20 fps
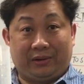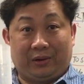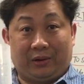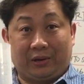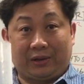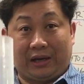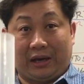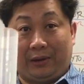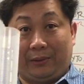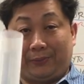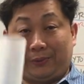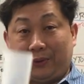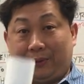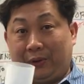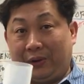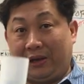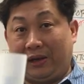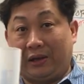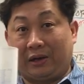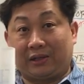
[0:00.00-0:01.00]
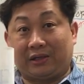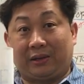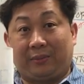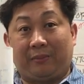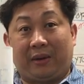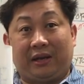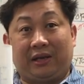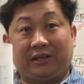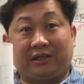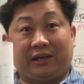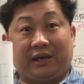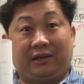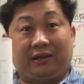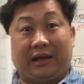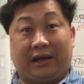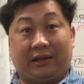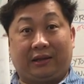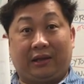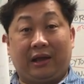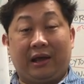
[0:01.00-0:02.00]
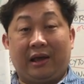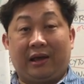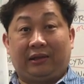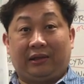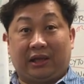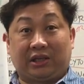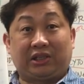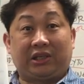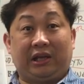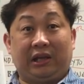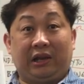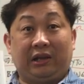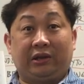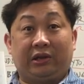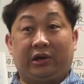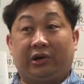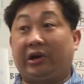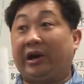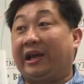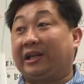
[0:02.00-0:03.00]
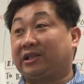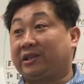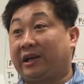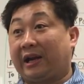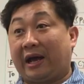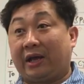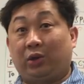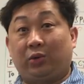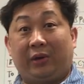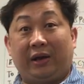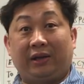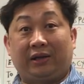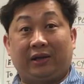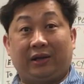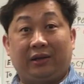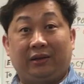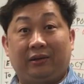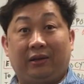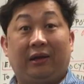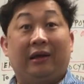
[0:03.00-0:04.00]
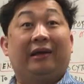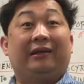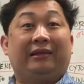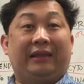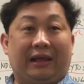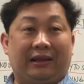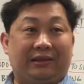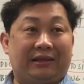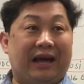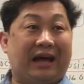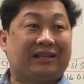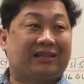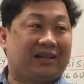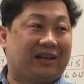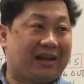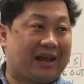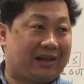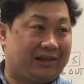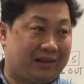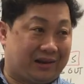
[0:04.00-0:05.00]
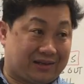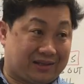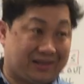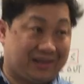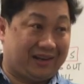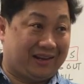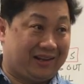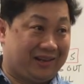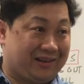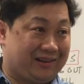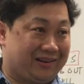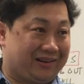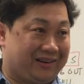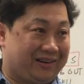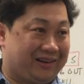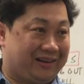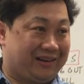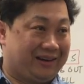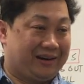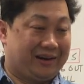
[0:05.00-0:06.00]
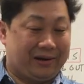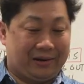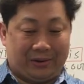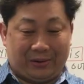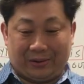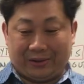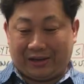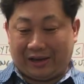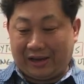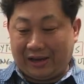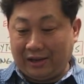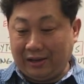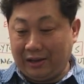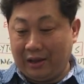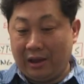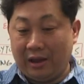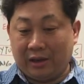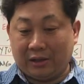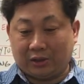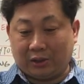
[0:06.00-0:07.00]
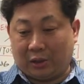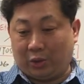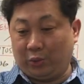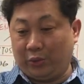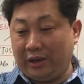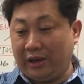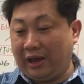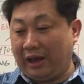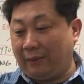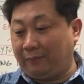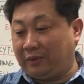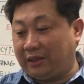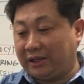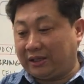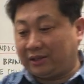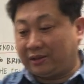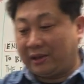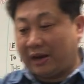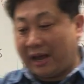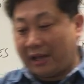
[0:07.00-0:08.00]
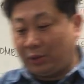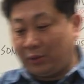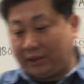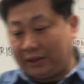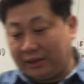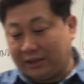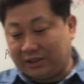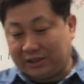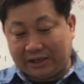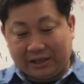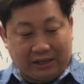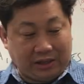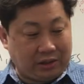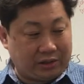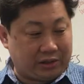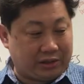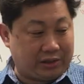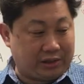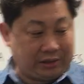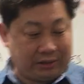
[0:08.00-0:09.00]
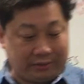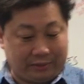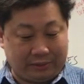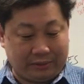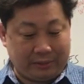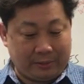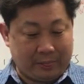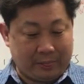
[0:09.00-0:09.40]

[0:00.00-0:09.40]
Okay, if you hear somebody say that the cylinder has graduated, then that's another cylinder. Okay, so we have this graduated cylinder,